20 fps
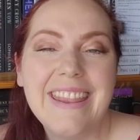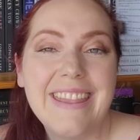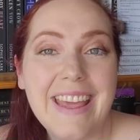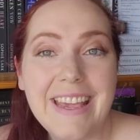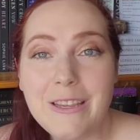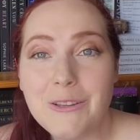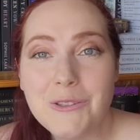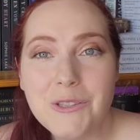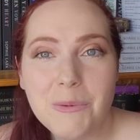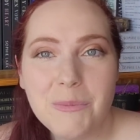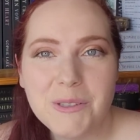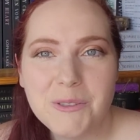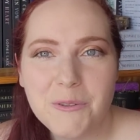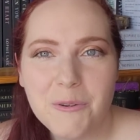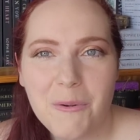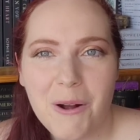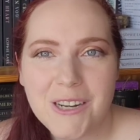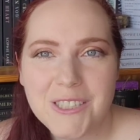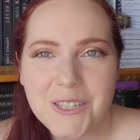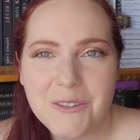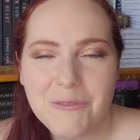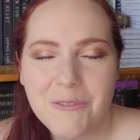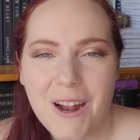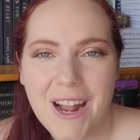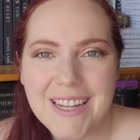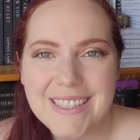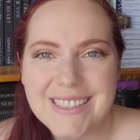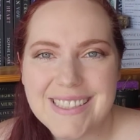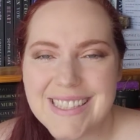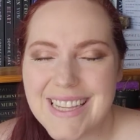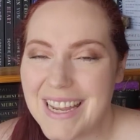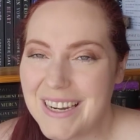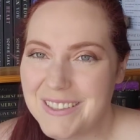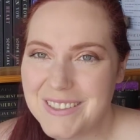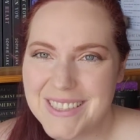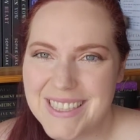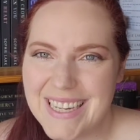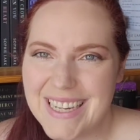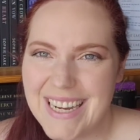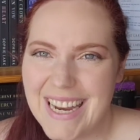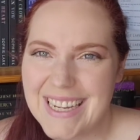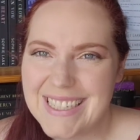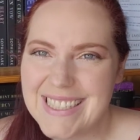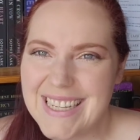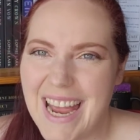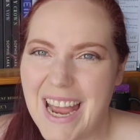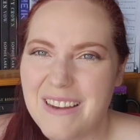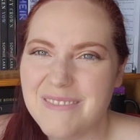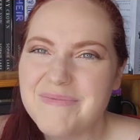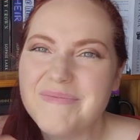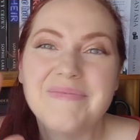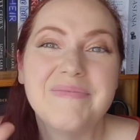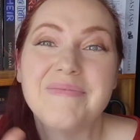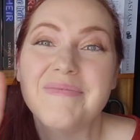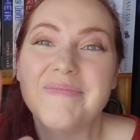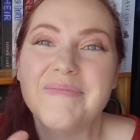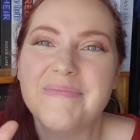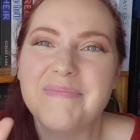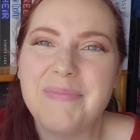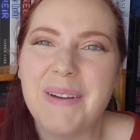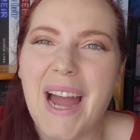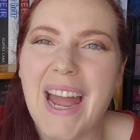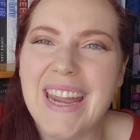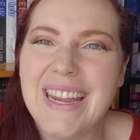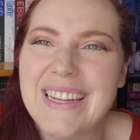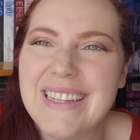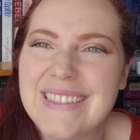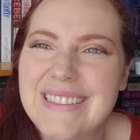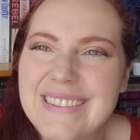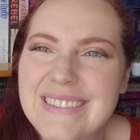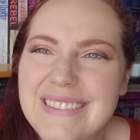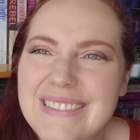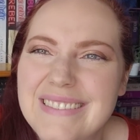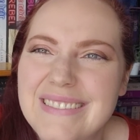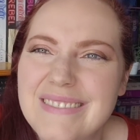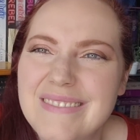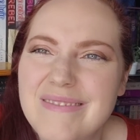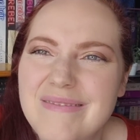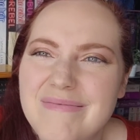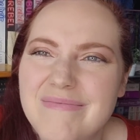Thank you so much for watching friends and I'll see you next time. Bye.